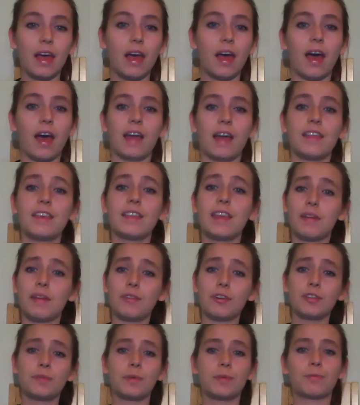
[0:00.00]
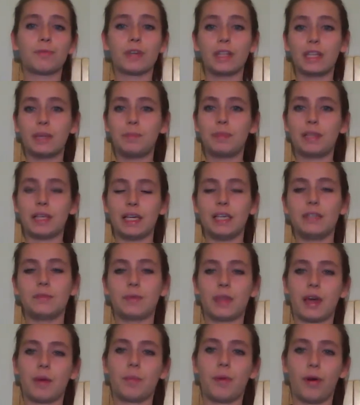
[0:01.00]
I think that everyone's been really
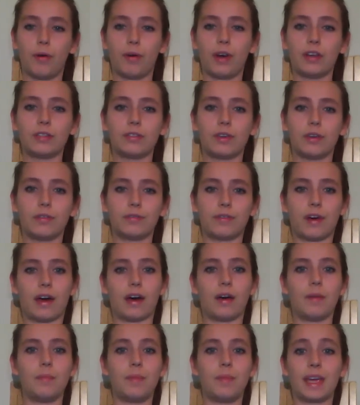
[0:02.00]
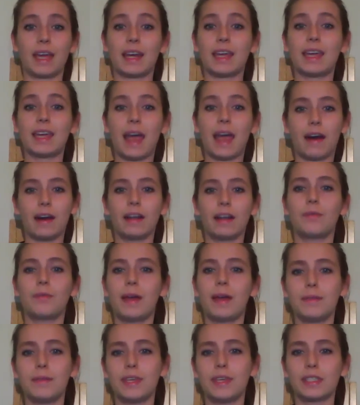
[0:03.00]
pleased with our progress so far, but getting carried
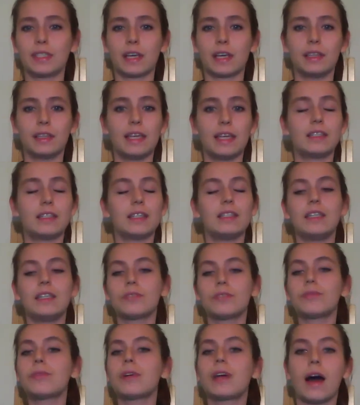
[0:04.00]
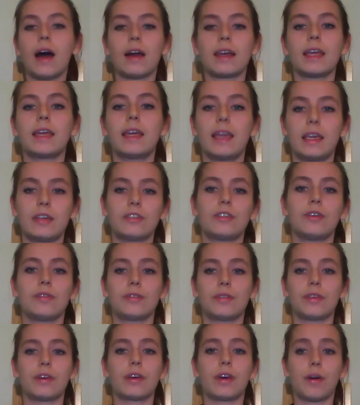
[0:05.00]
away with this could lead to disregarding
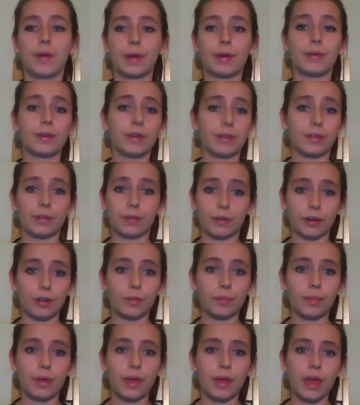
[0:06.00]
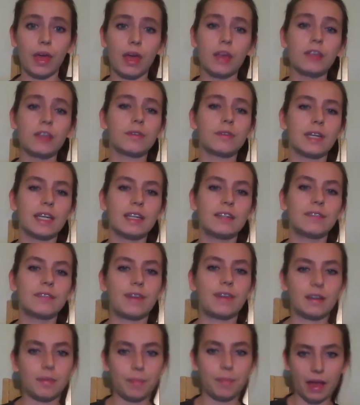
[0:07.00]
issues that are going on in the group. So I need to
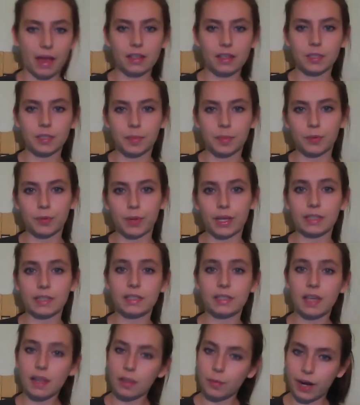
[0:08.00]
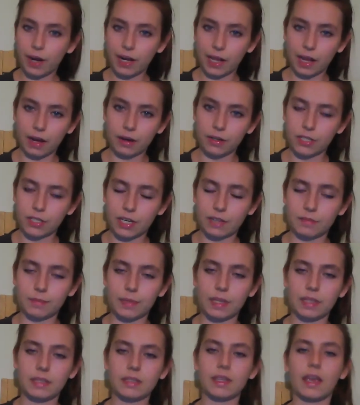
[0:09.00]
find a balance between celebrating our
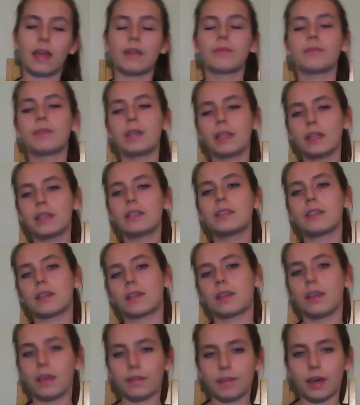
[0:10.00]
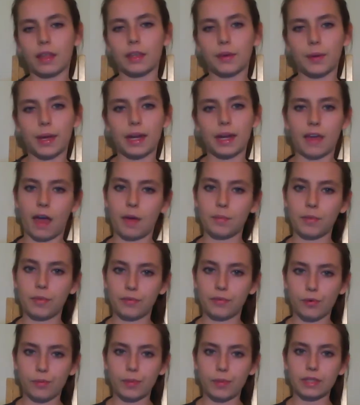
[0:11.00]
achievements and realistically evaluating our
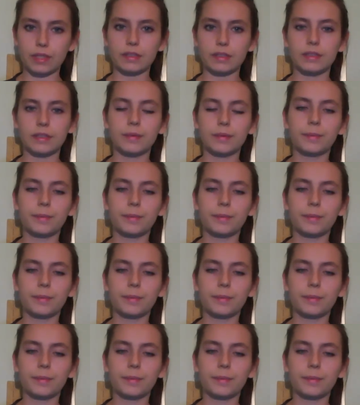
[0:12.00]
performance.